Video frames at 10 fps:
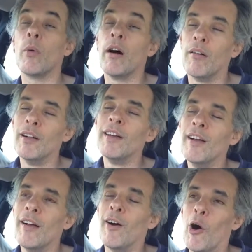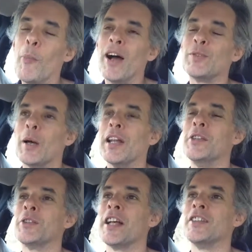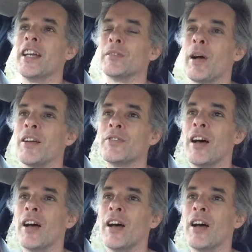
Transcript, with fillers: Well, almost what legislation gets passed.